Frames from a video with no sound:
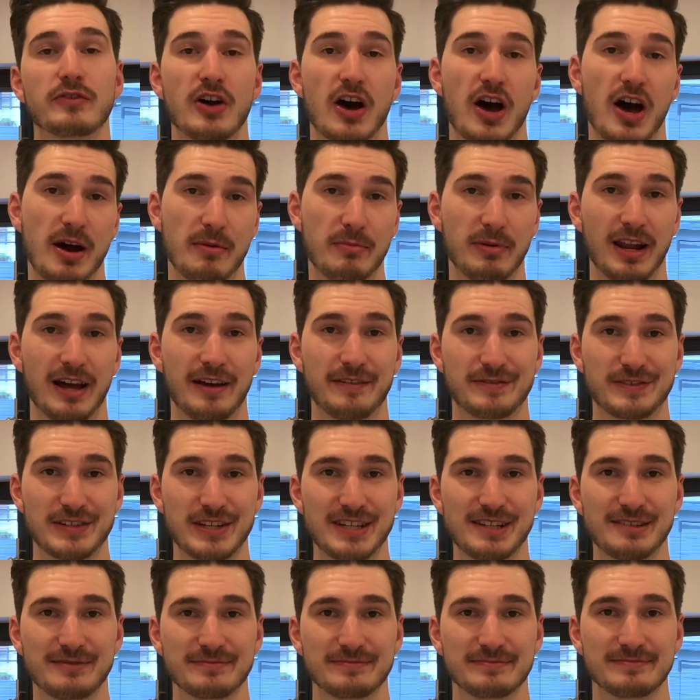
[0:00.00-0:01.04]
Herbalife tea.
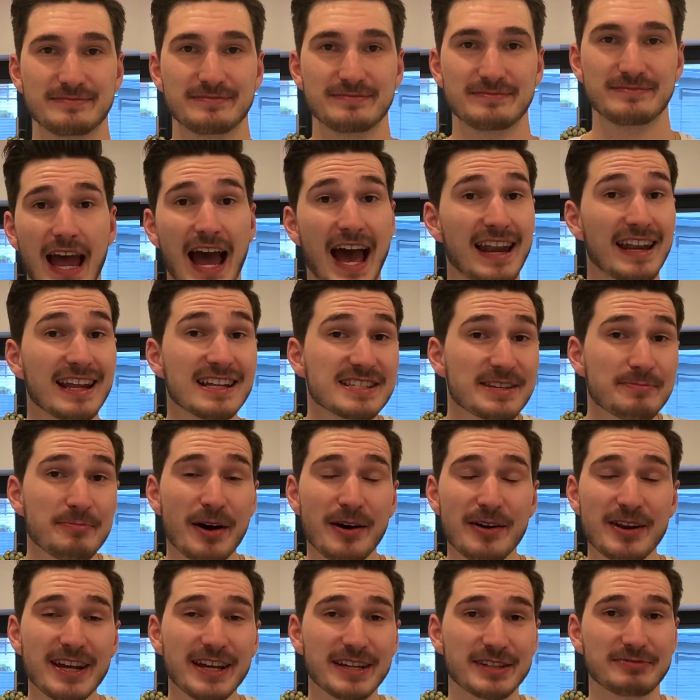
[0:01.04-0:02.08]
And that's about
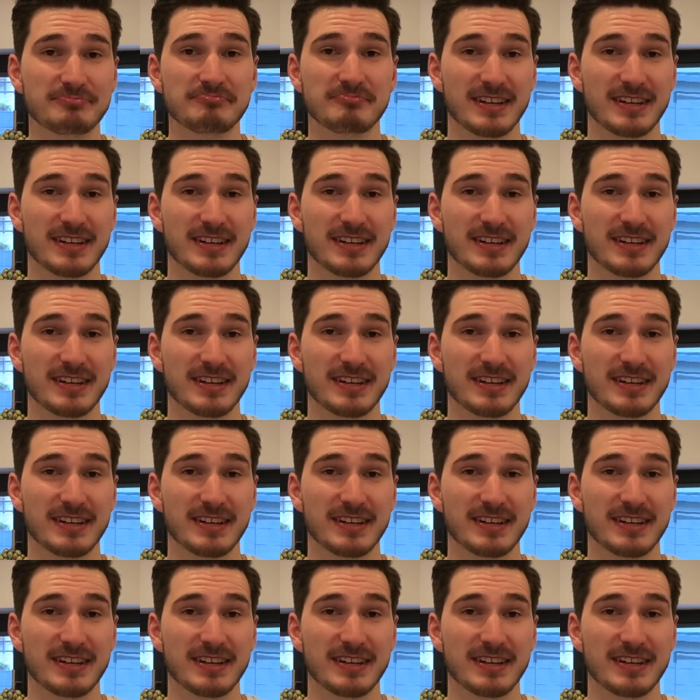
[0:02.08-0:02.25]
it.